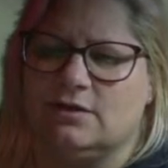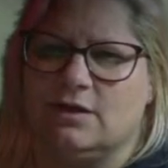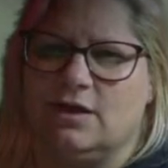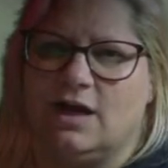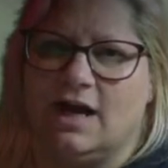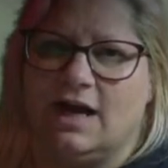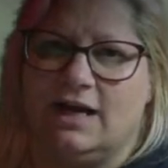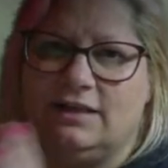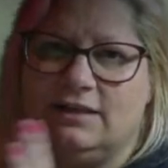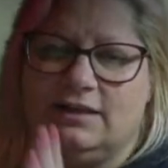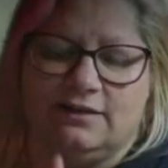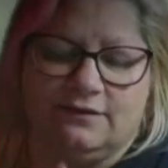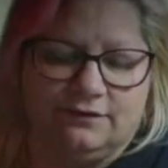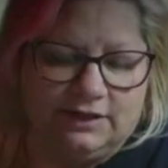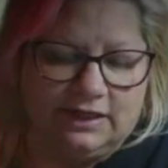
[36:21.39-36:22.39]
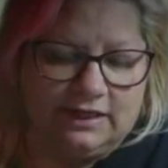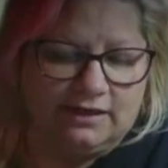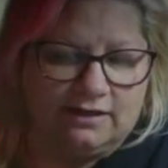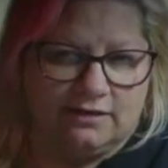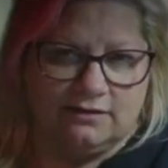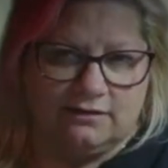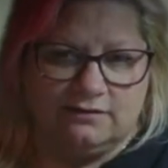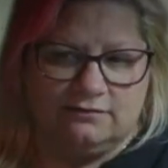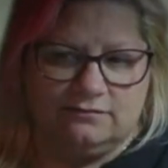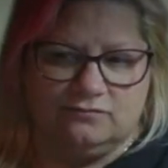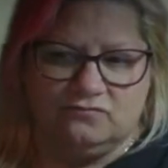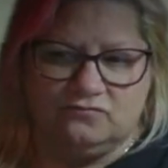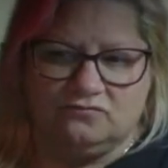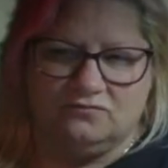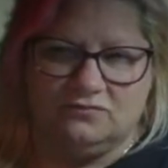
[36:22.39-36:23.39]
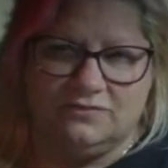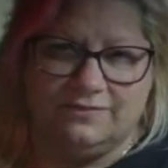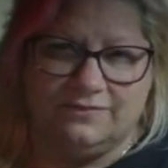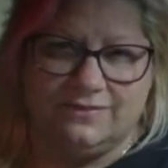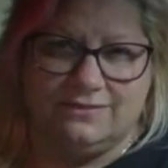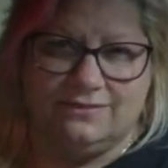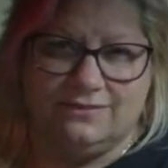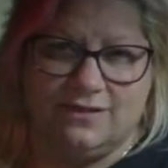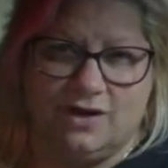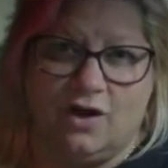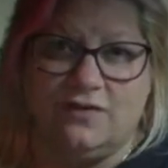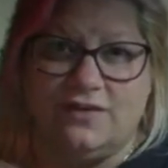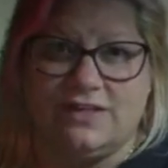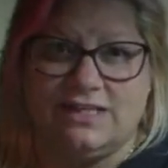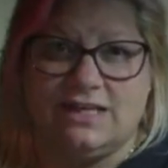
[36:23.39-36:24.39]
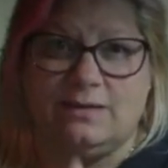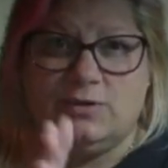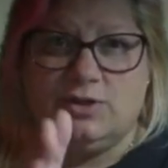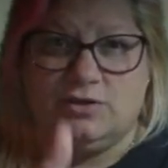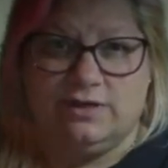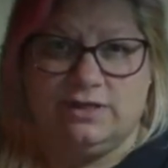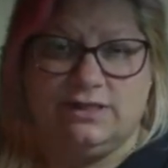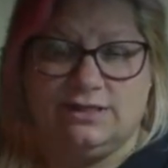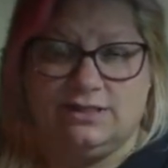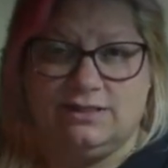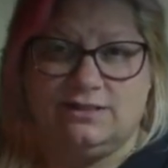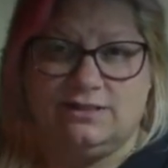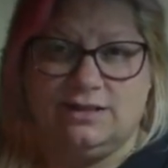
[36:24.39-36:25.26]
I lived like on the same street as Disney,